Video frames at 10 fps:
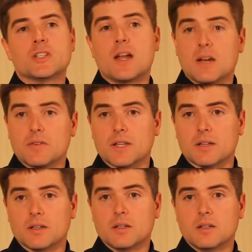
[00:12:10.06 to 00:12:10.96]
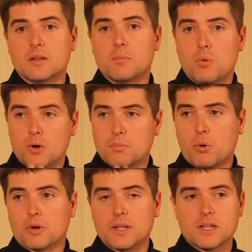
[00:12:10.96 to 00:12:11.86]
is not everything. The more
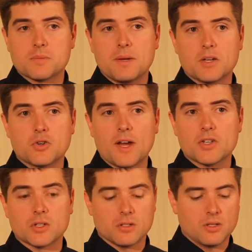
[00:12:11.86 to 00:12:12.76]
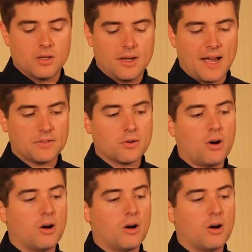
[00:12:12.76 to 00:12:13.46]
important thing is penetration. After